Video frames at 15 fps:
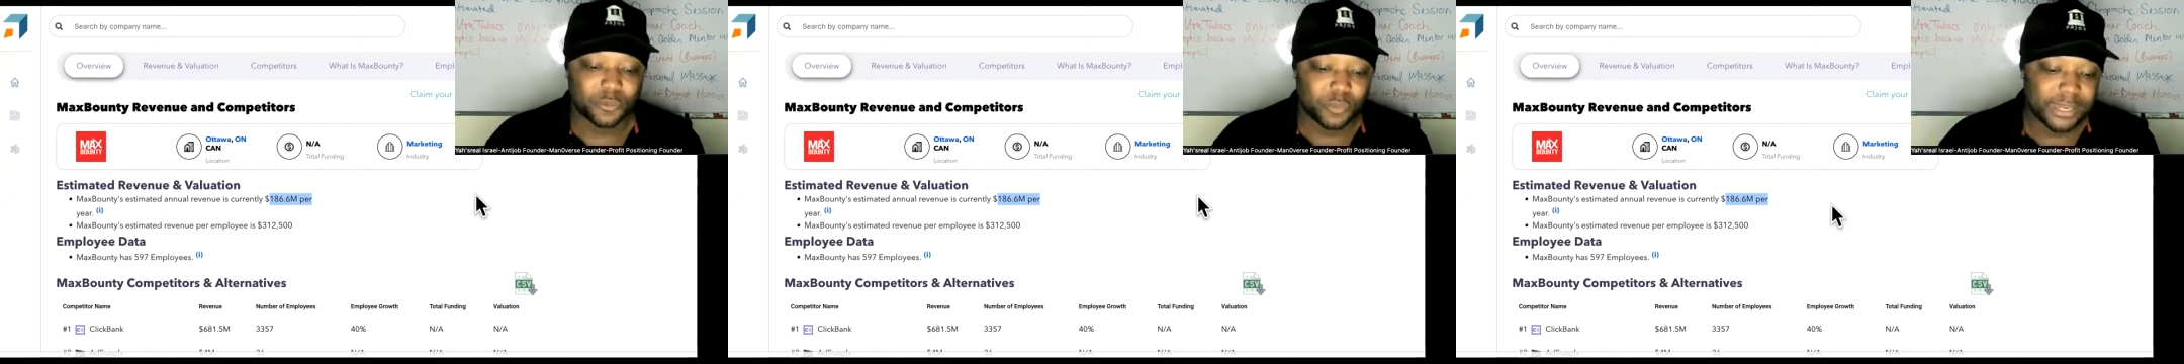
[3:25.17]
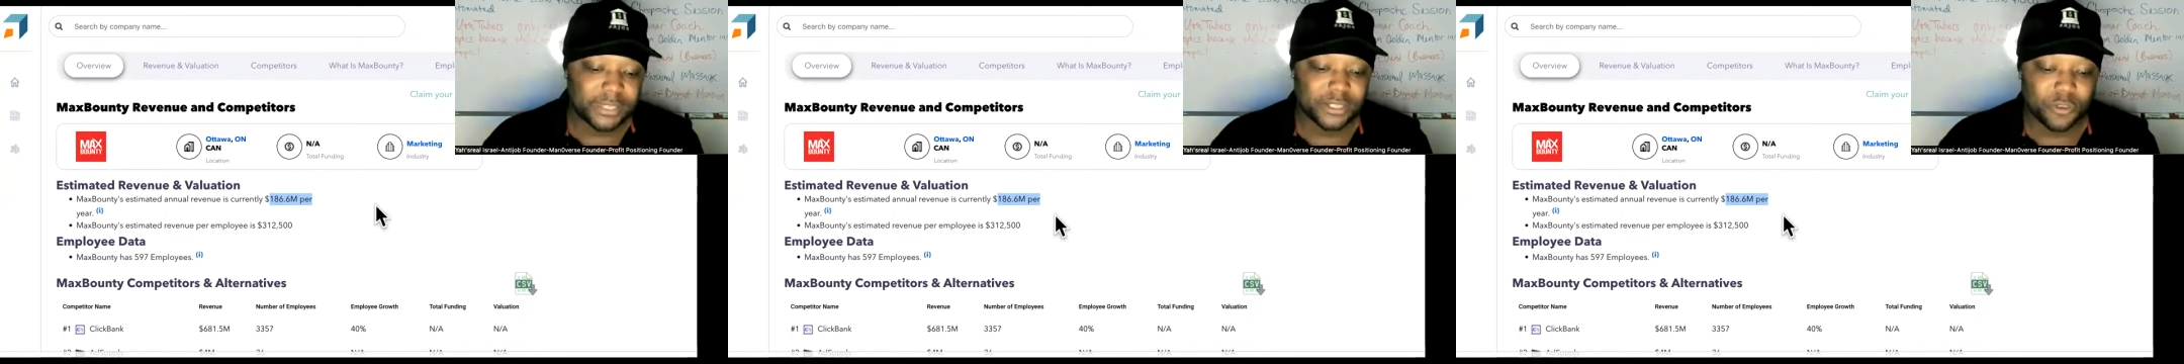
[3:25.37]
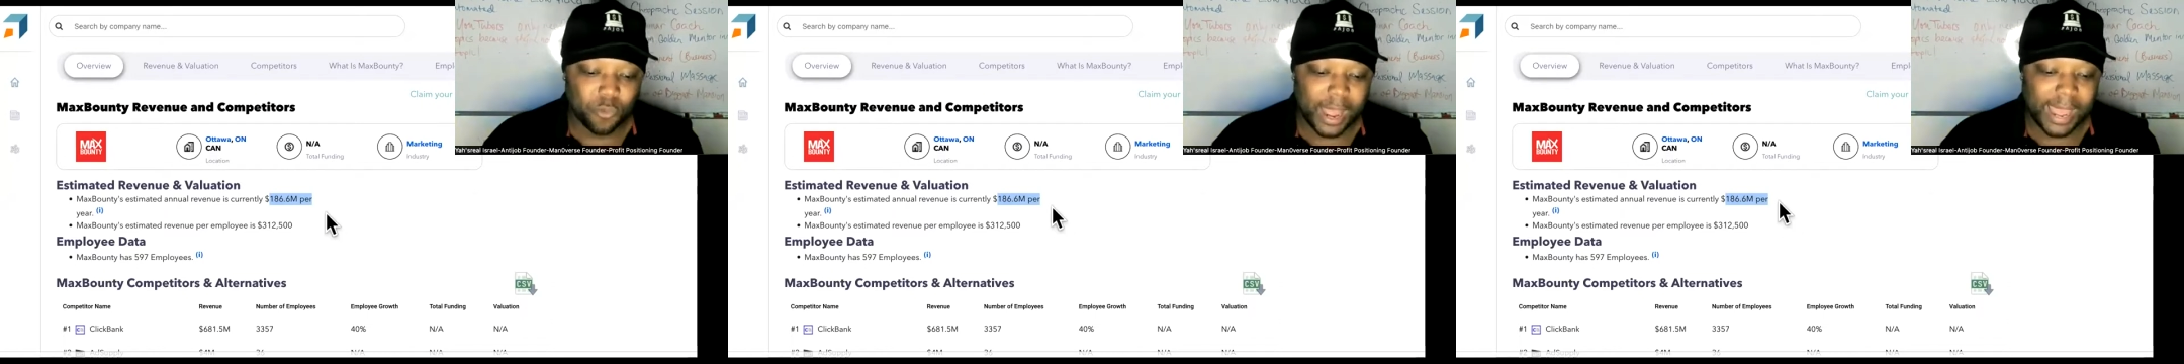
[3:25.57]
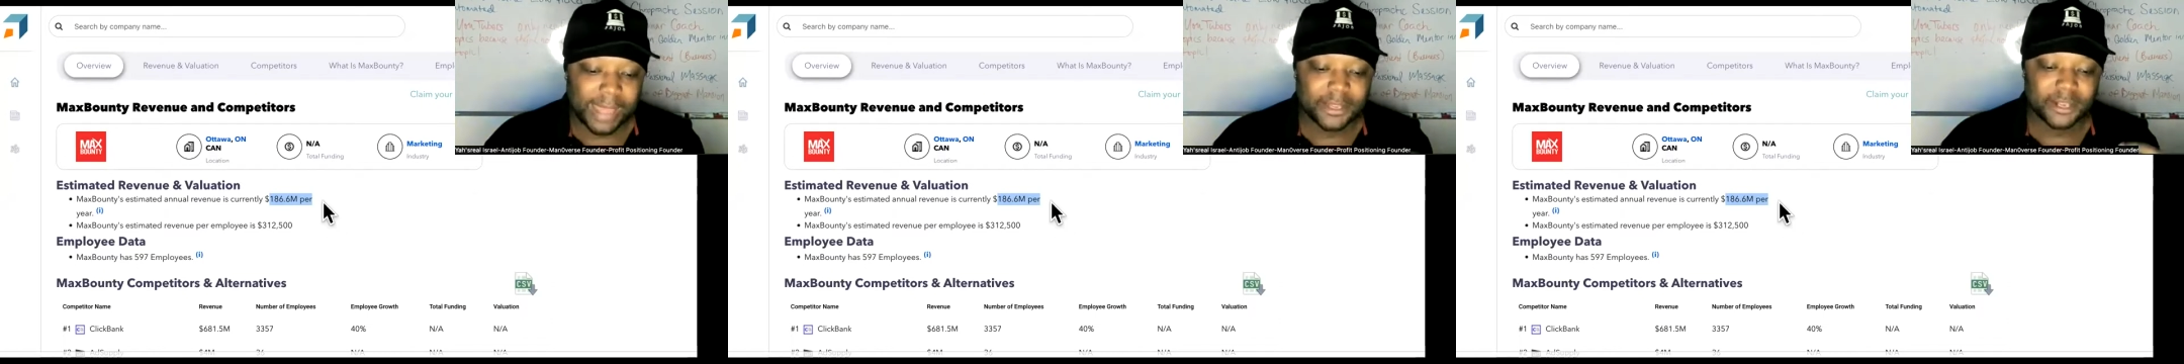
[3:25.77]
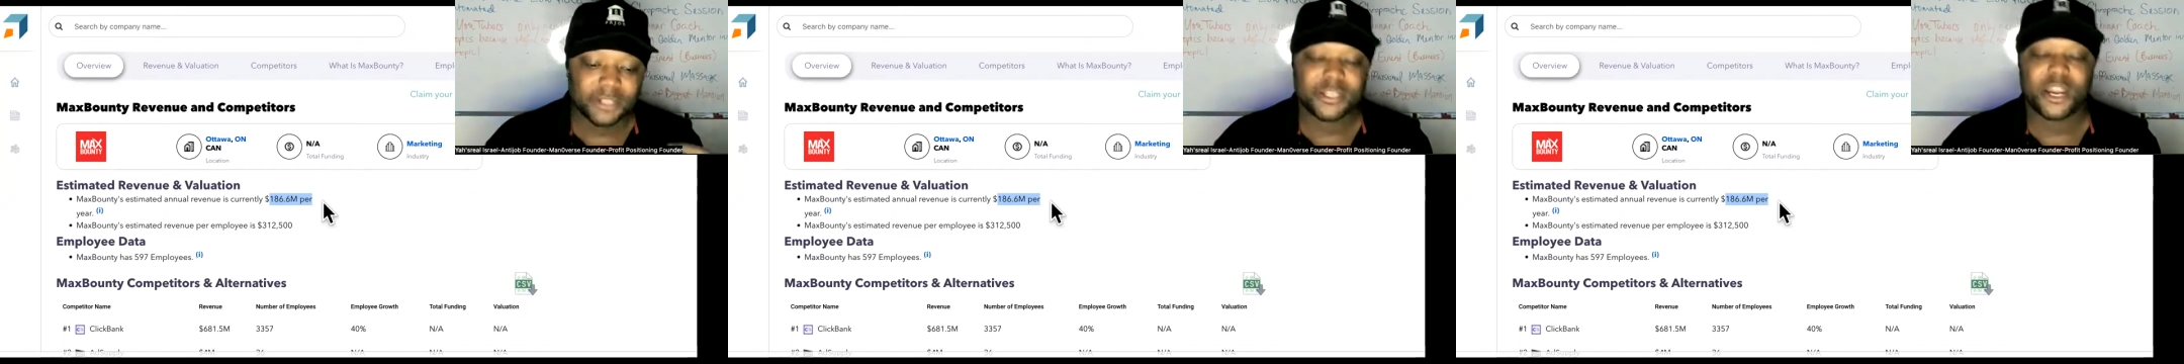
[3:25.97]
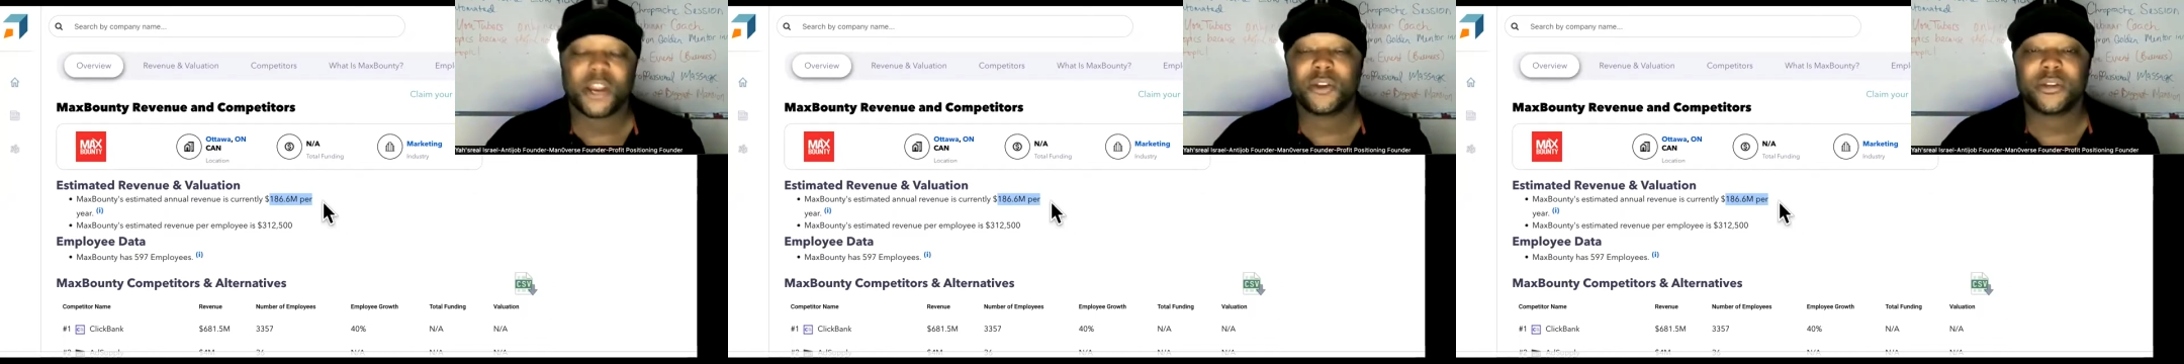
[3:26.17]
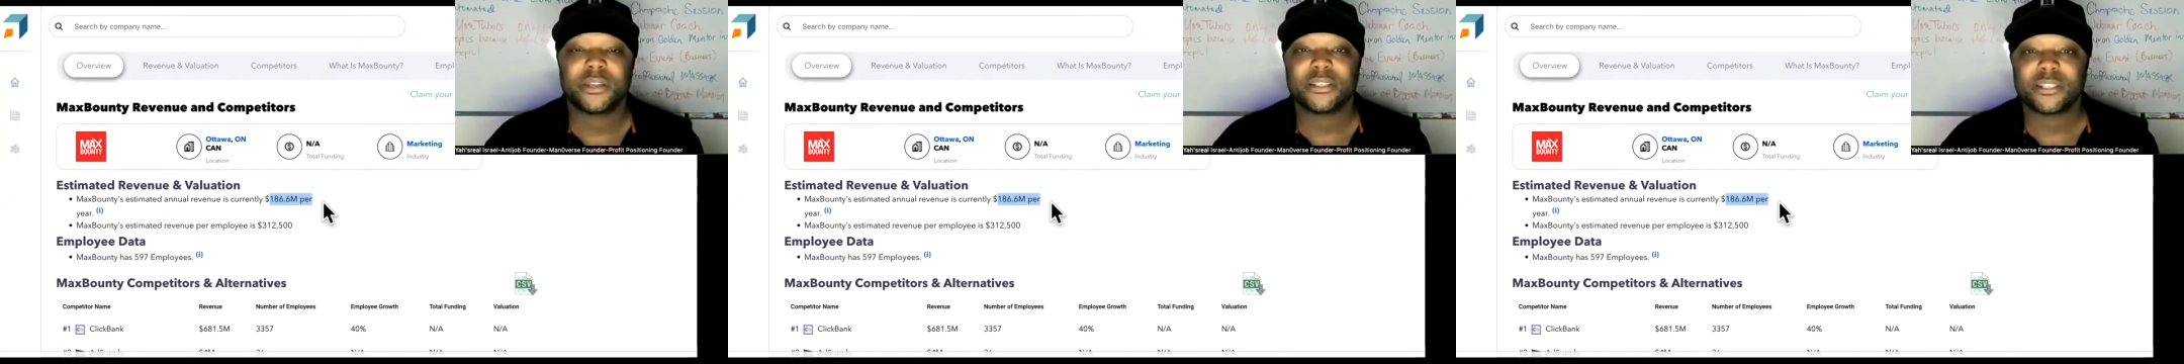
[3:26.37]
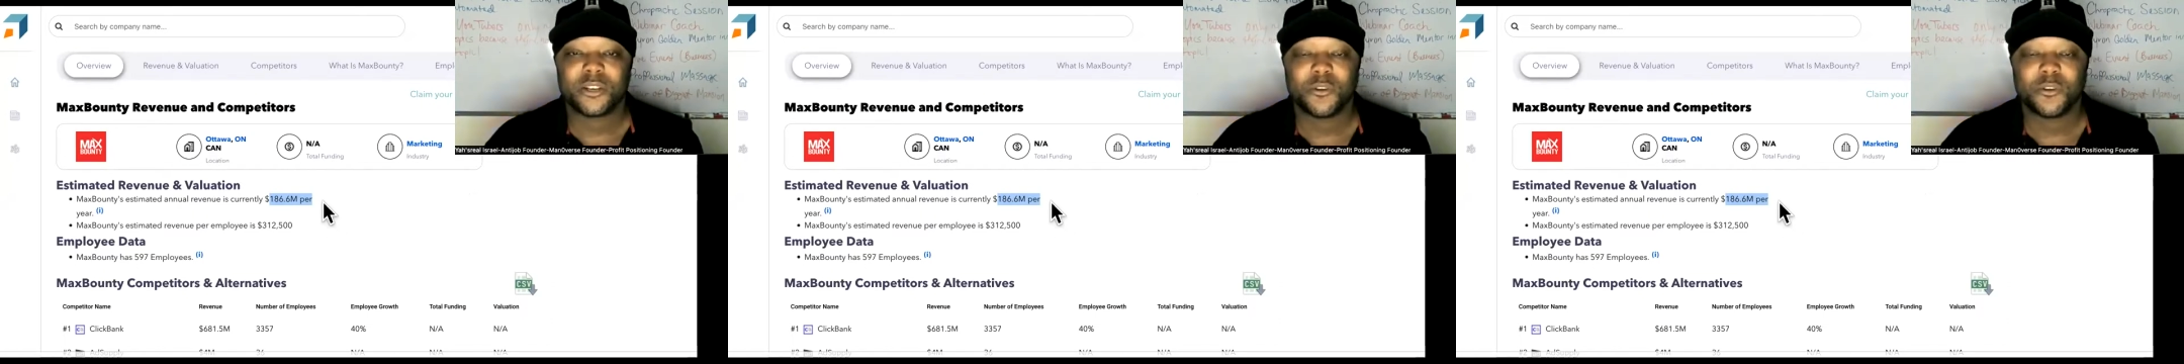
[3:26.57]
The reason why they're turning